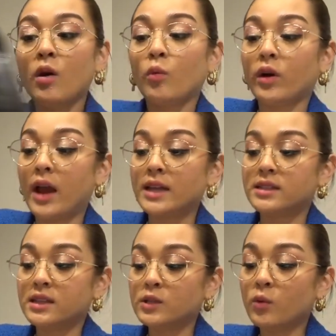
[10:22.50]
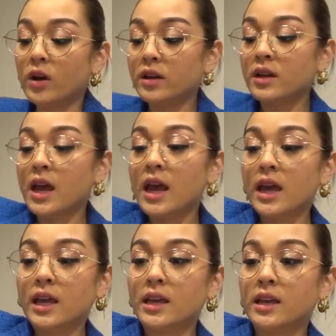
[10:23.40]
whereas this one,
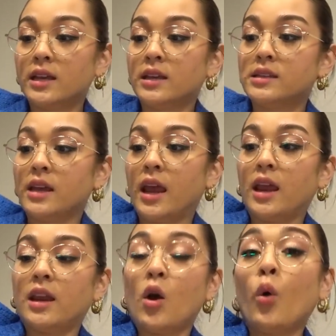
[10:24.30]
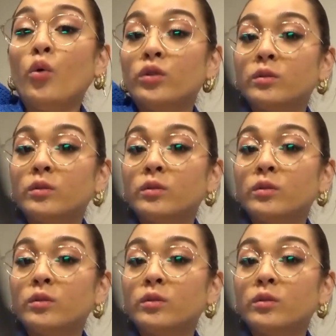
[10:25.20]
it is an older